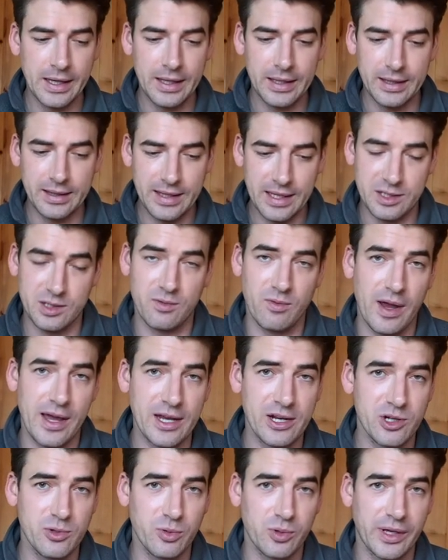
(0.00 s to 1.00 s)
this
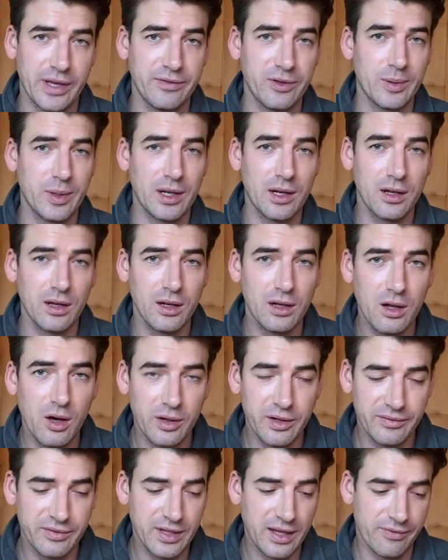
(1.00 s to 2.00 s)
range will give you a lot
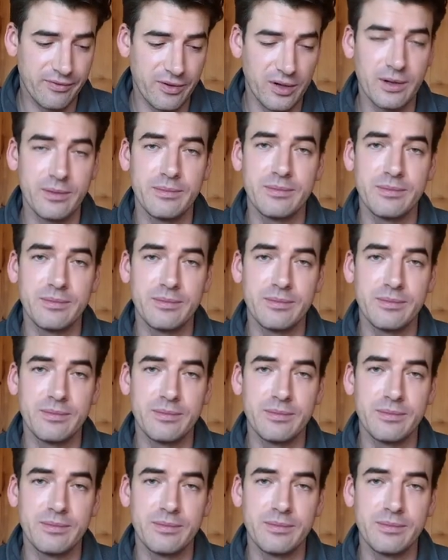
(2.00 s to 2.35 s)
of different